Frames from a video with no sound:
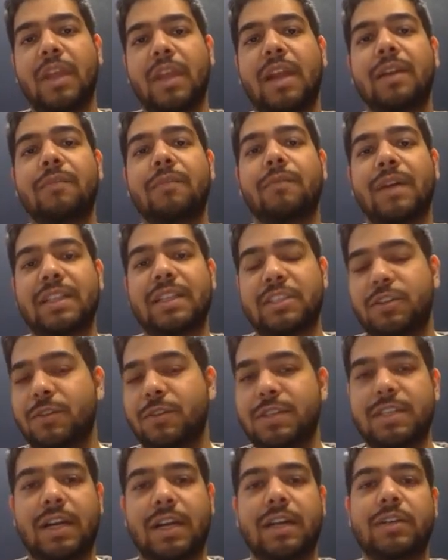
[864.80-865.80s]
And once you
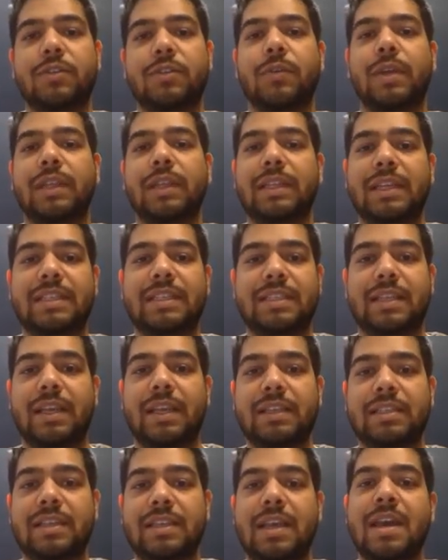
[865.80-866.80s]
start doing these
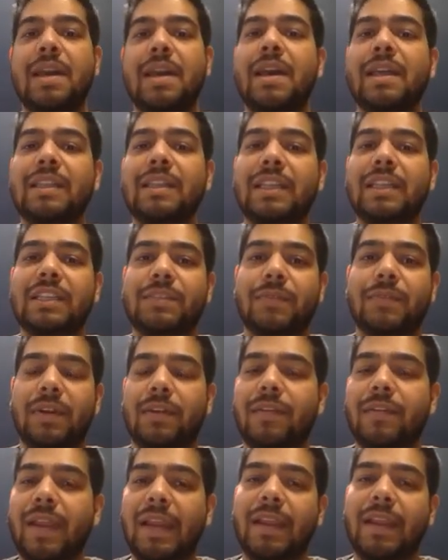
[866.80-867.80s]
things, these will
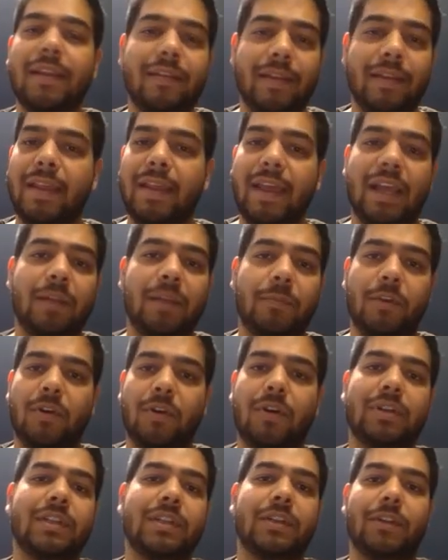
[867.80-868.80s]
really, really help you
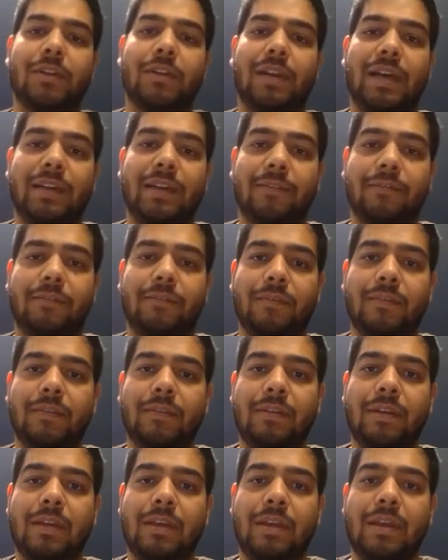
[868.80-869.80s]
out in your life.
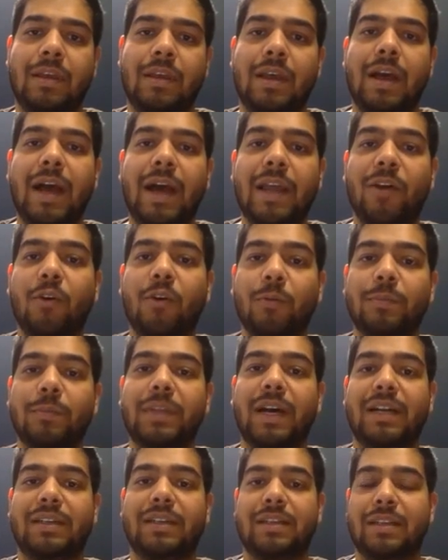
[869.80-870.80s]
I hope
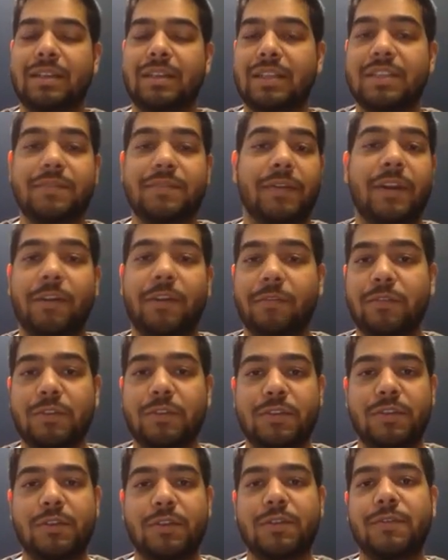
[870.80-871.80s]
that this video
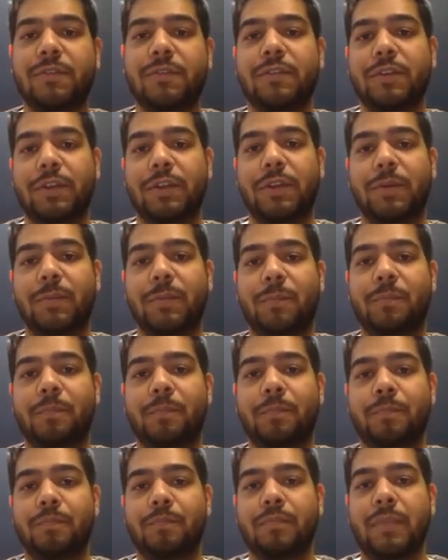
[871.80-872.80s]
was useful to you.
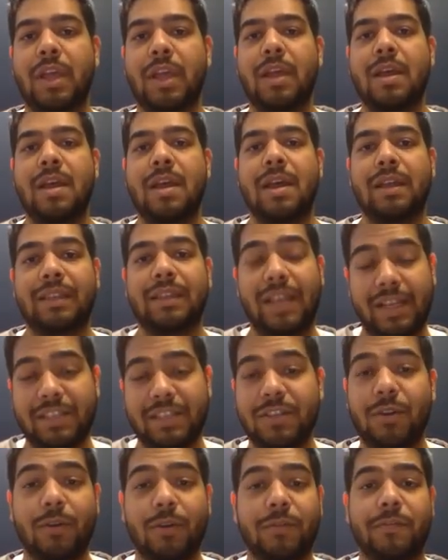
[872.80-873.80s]

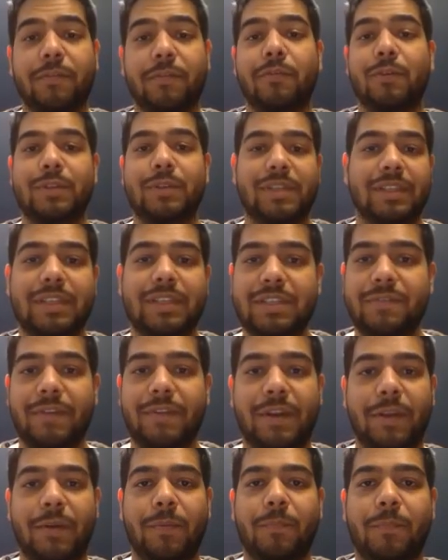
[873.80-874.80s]
Thanks a lot for watching this
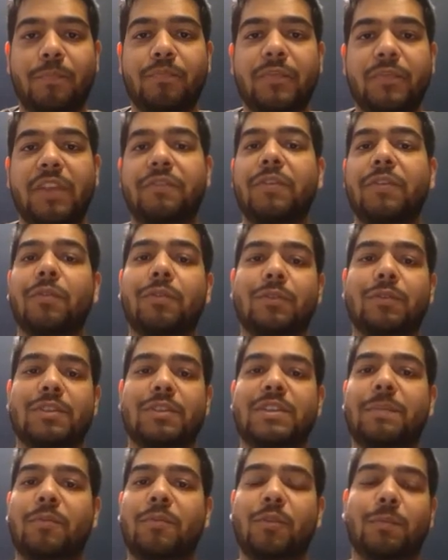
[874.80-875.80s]
video. If you want to
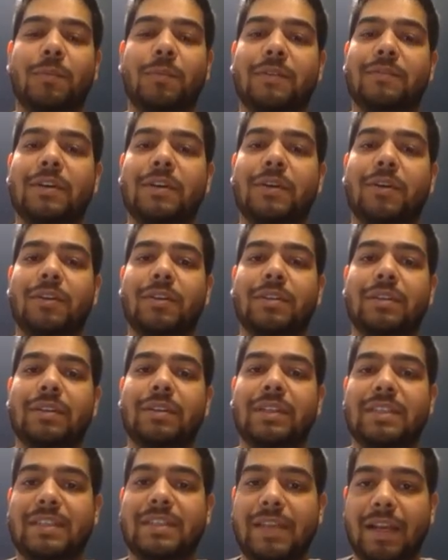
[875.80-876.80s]
support my work on
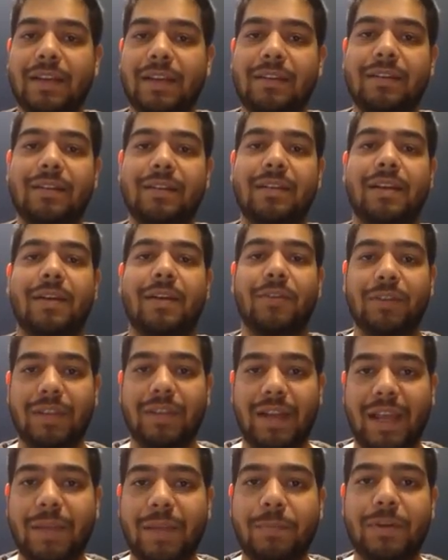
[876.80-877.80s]
this channel, click on the
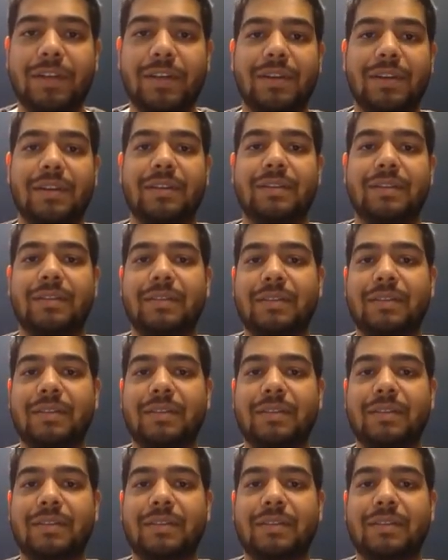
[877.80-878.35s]
like button,